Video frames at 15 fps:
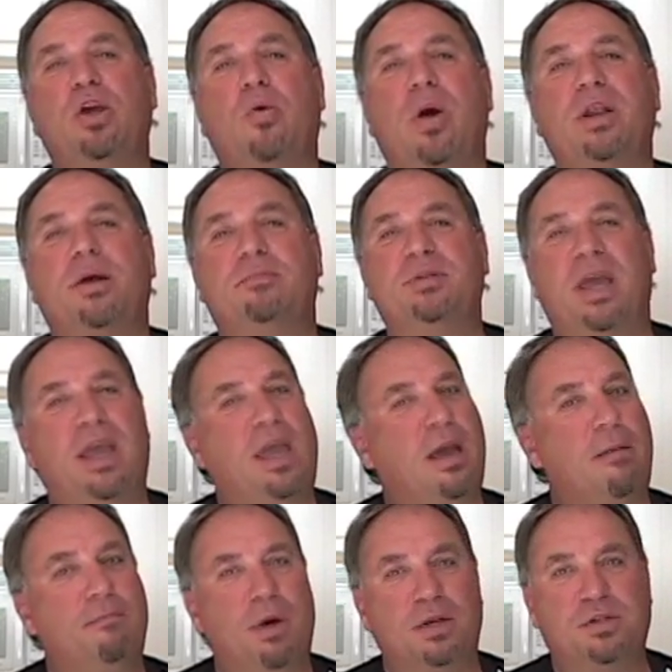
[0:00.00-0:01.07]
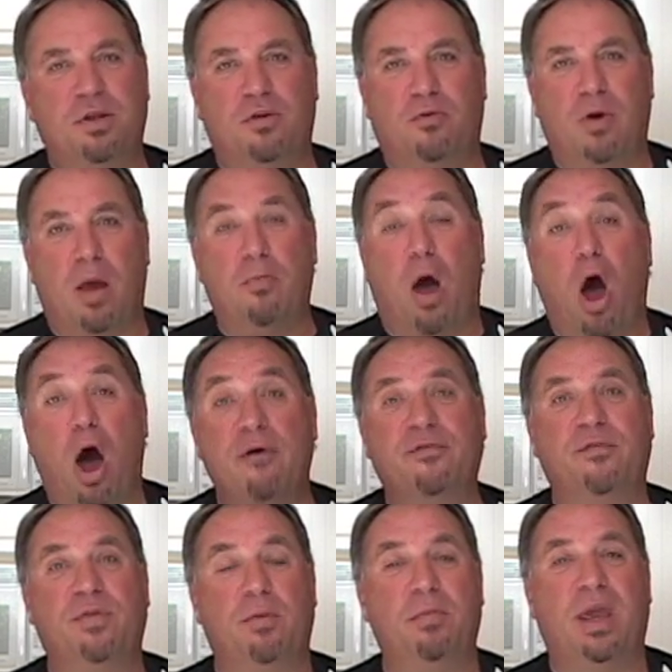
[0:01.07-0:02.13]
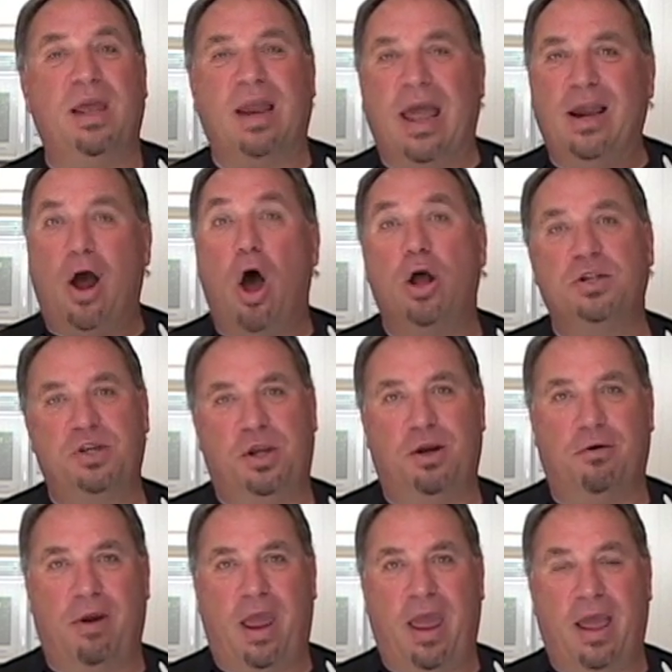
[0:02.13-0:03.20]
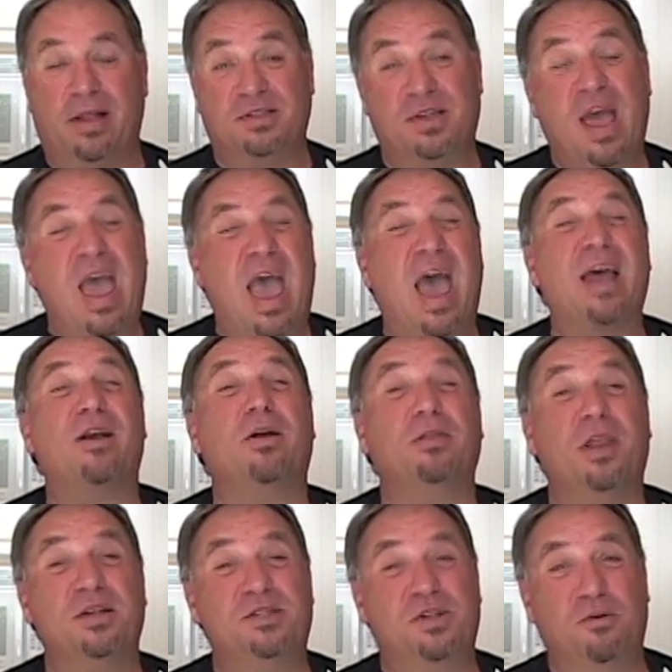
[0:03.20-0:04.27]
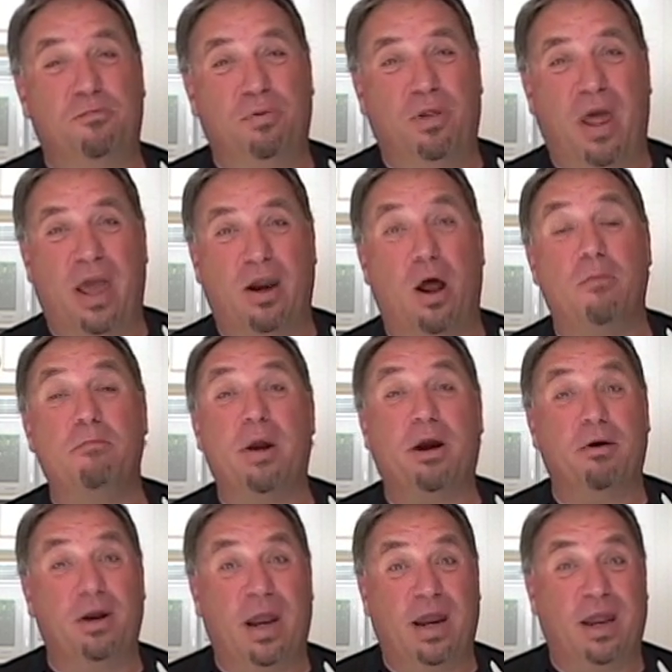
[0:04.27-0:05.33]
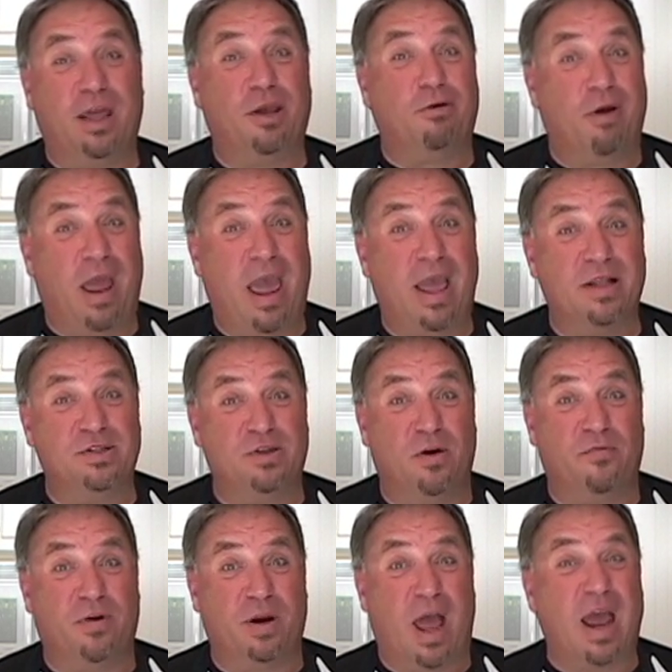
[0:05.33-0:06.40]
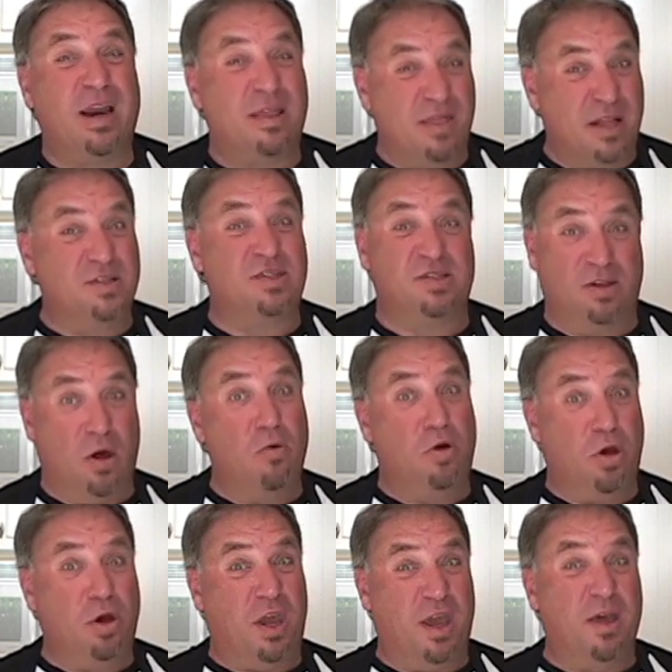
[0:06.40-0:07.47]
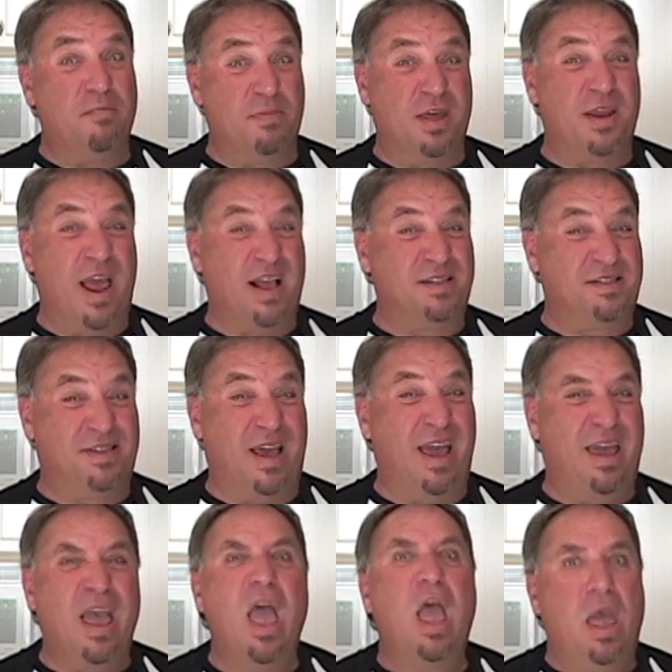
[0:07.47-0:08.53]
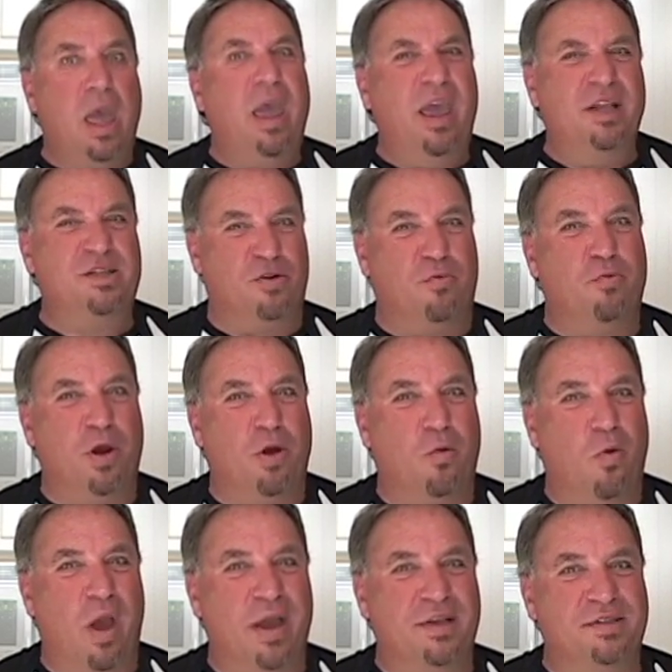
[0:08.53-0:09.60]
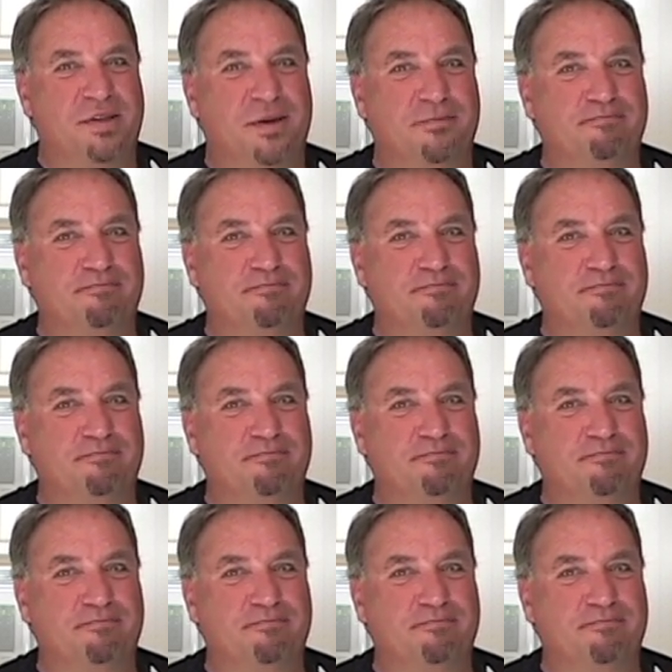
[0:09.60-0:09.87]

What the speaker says: you end up taking a bunch of the rub off of the meat and onto your hands. And unless you plan on marinating your hands overnight and then slow cooking them the next day, it's a real waste.